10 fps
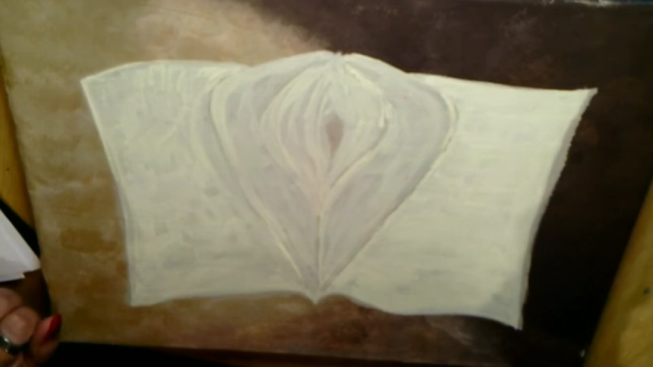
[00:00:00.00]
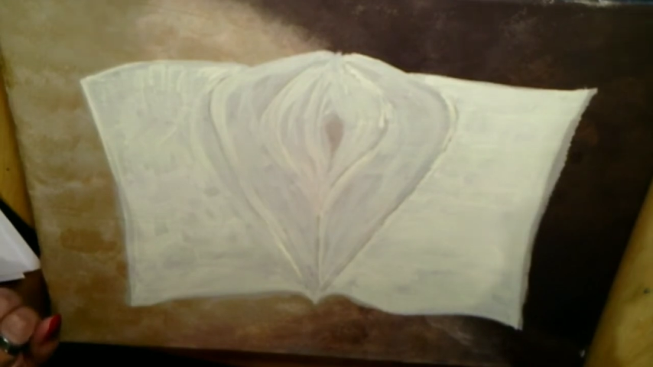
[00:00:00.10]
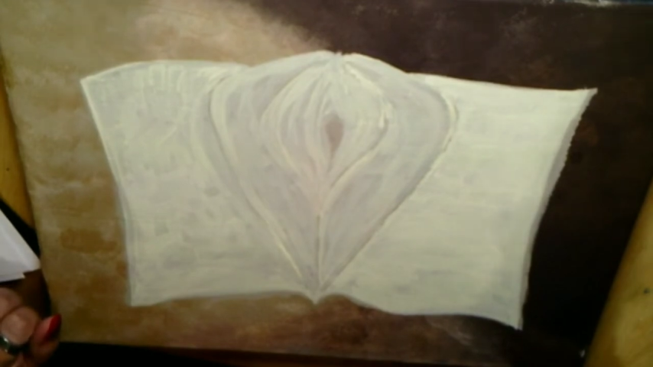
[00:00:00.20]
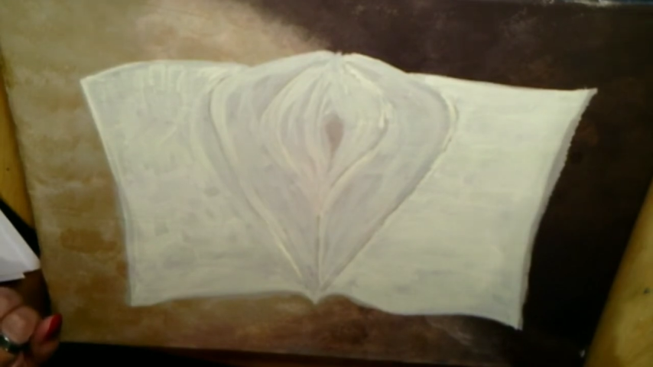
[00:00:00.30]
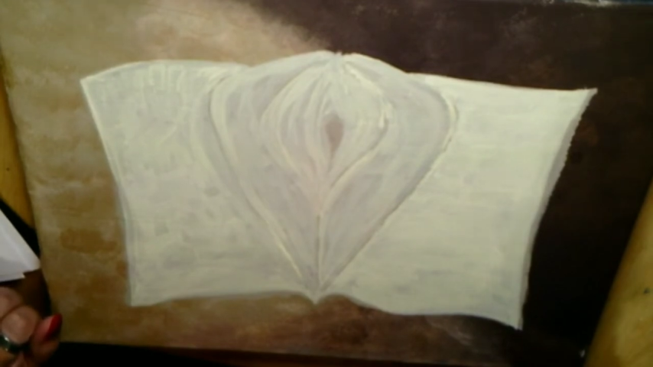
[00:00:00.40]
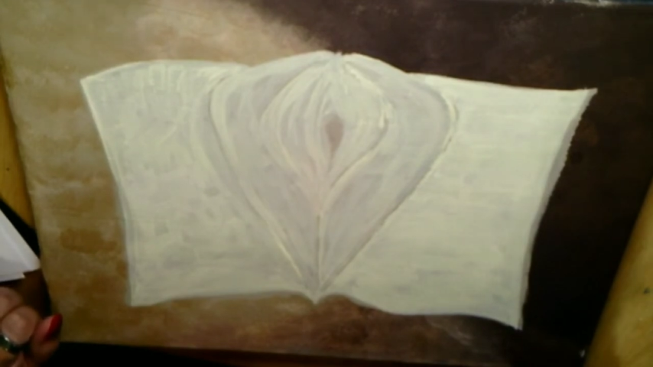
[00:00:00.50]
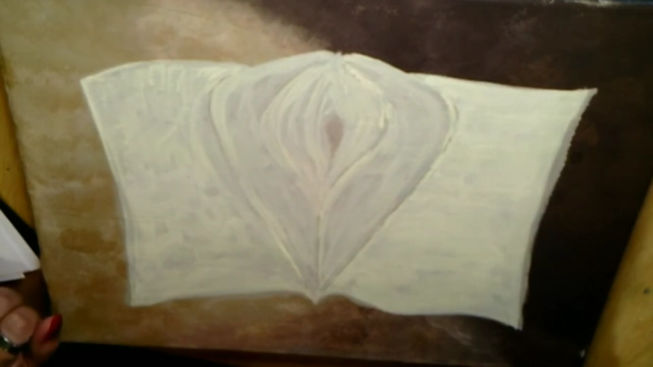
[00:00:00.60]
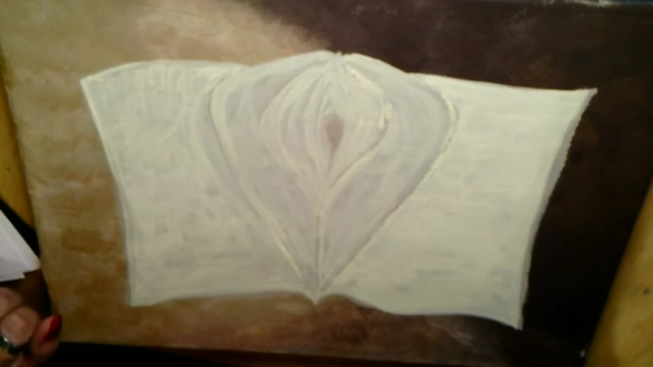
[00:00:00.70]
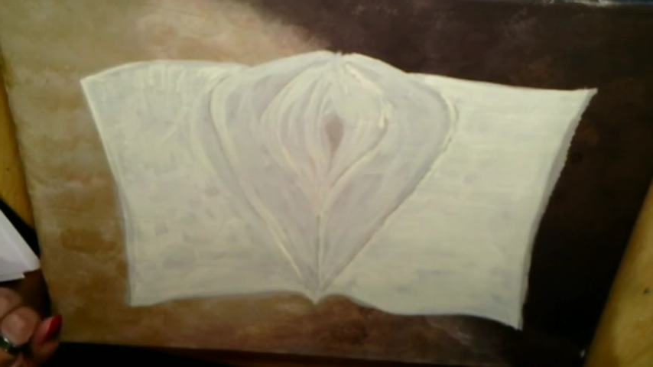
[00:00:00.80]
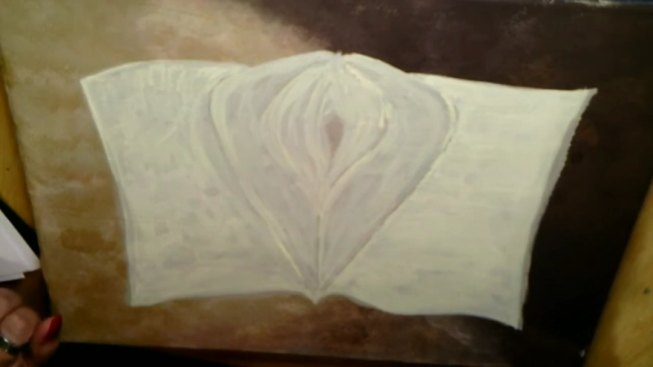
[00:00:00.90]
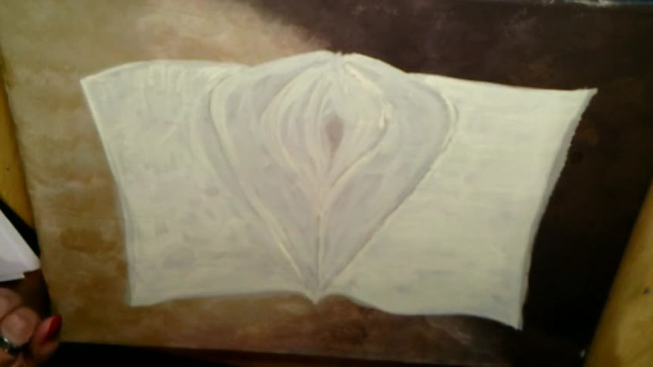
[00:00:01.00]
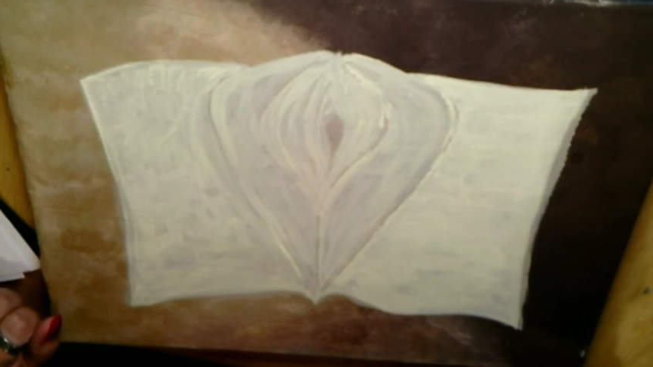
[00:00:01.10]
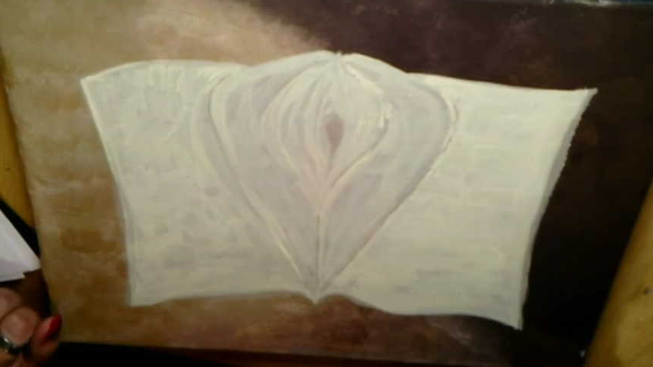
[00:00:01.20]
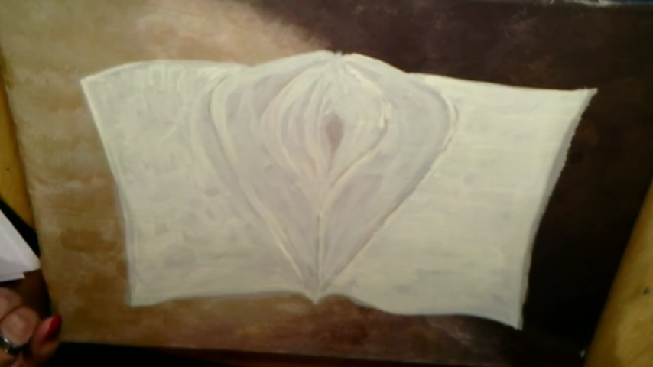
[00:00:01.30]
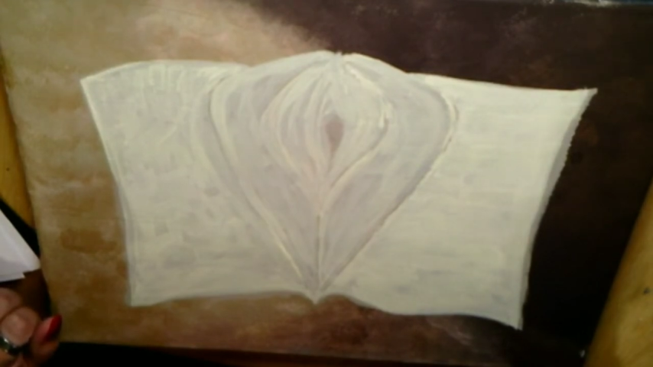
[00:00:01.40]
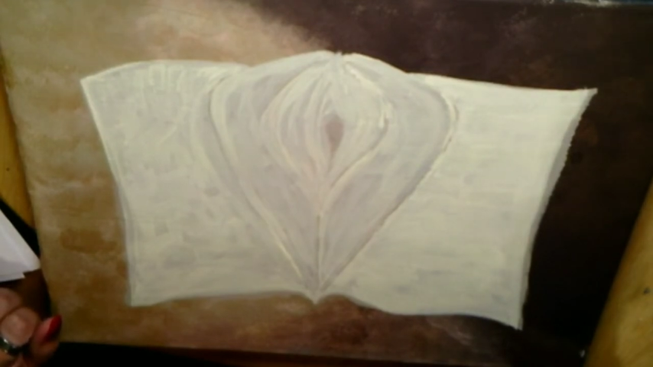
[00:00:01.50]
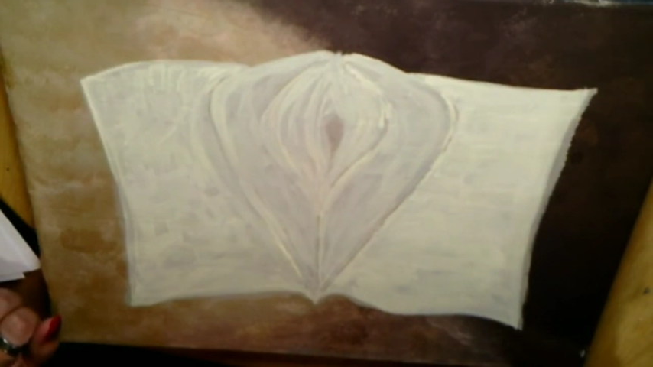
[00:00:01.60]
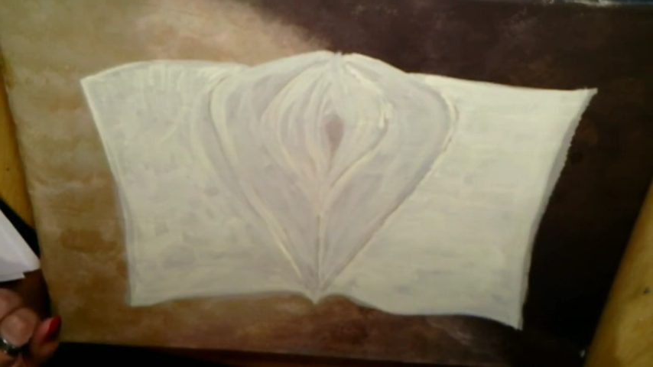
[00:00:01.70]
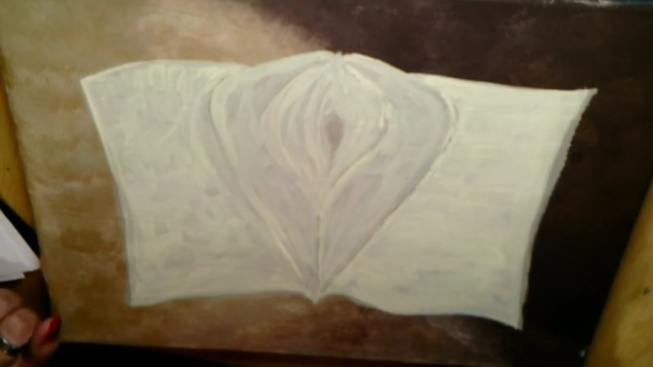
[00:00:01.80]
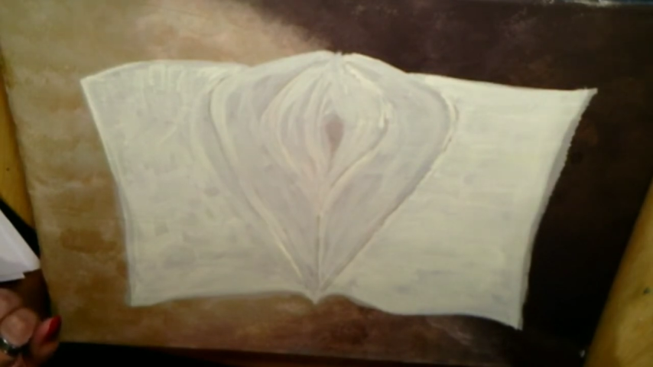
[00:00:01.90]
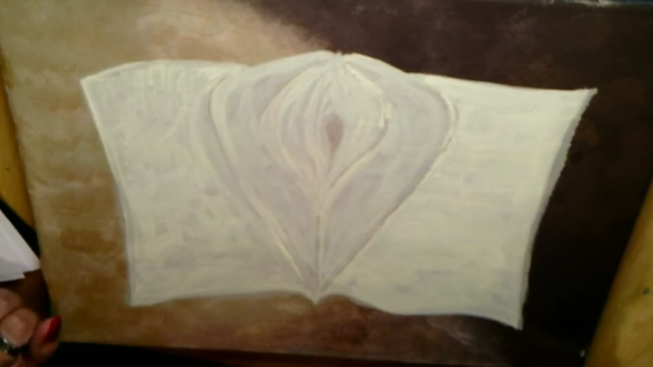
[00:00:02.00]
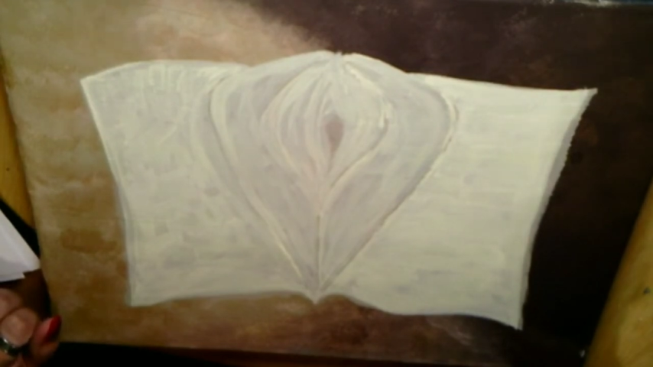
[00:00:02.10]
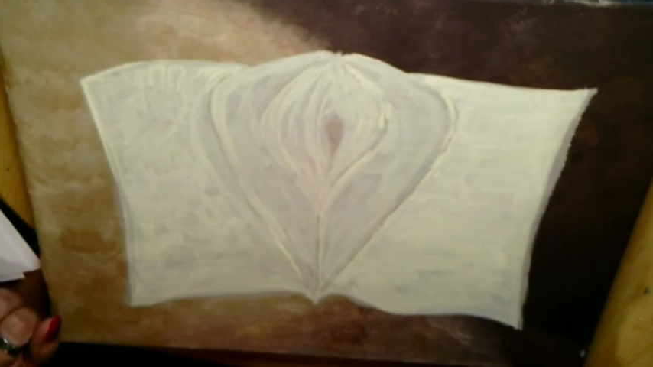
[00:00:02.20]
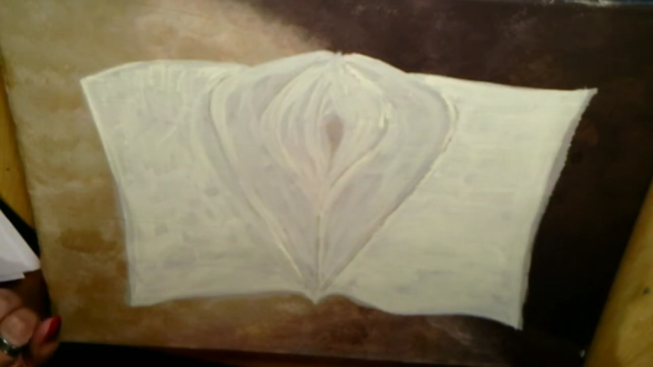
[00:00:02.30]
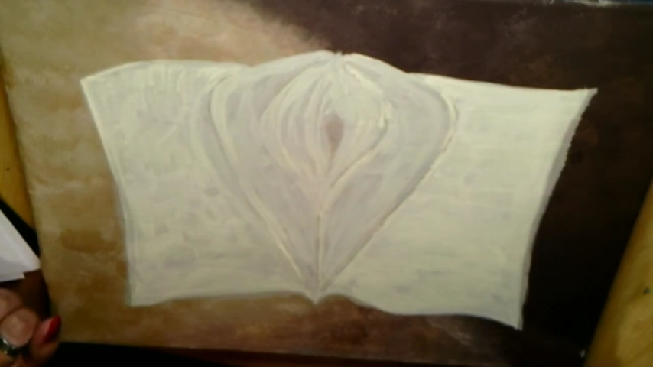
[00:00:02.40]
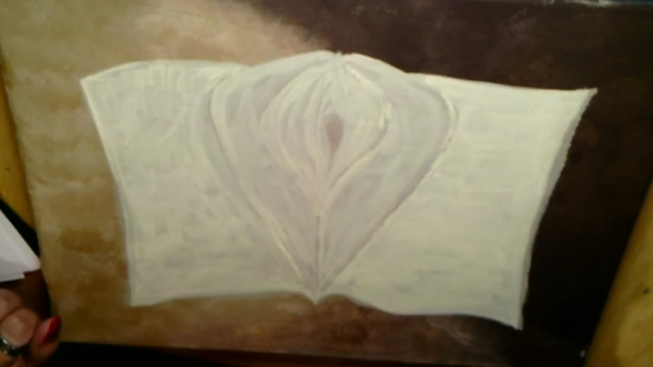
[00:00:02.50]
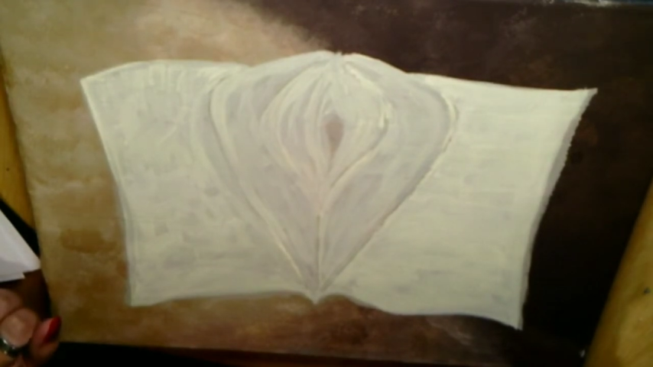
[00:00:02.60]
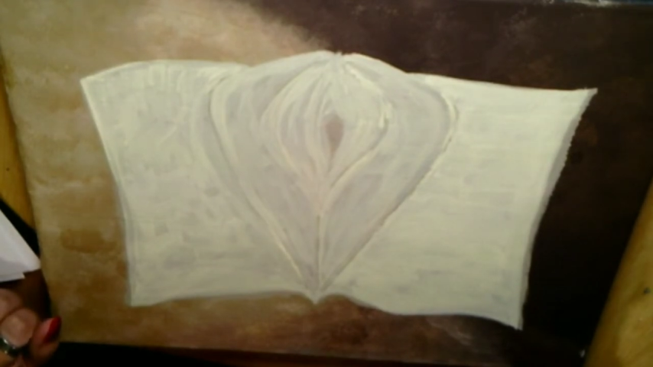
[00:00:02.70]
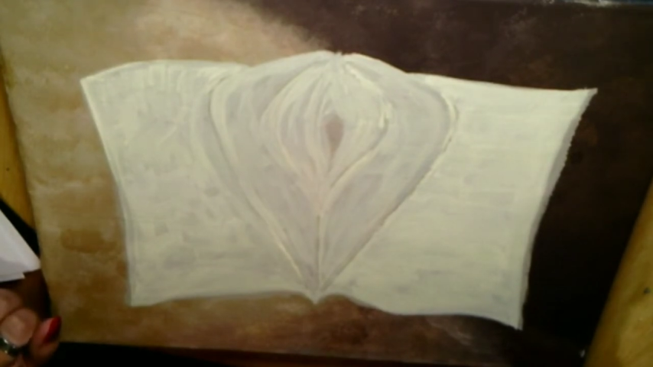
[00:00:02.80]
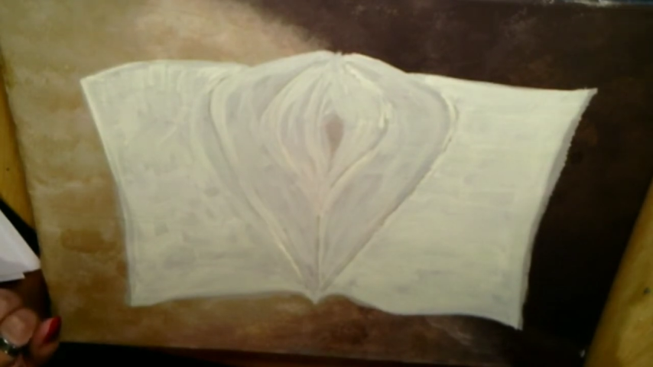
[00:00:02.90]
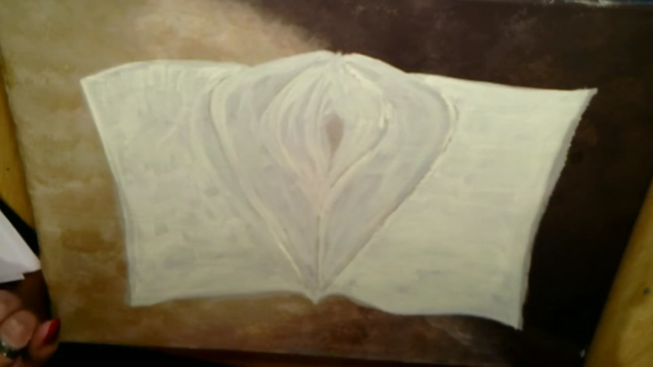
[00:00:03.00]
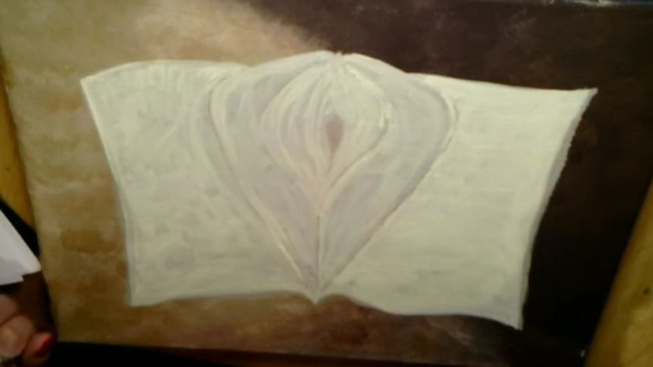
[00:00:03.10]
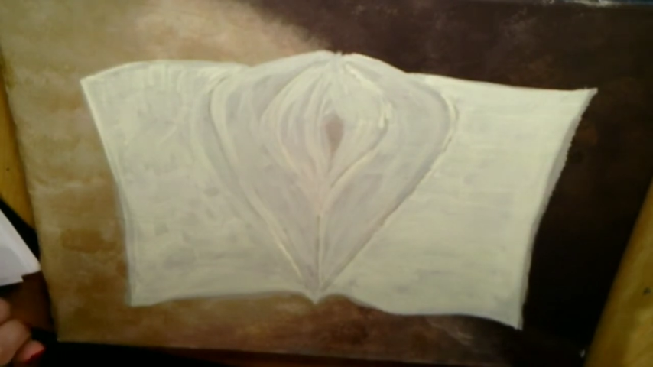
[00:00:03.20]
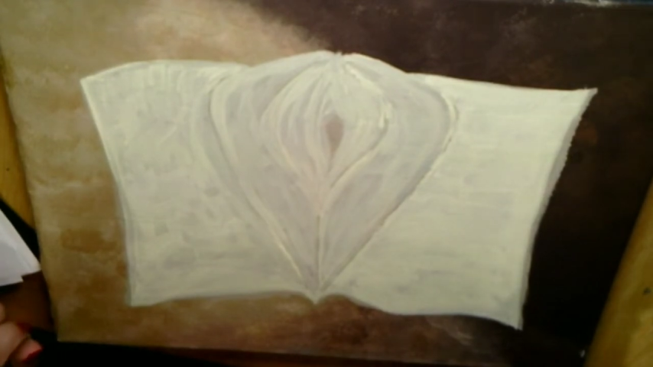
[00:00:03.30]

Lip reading: (no speaker visible)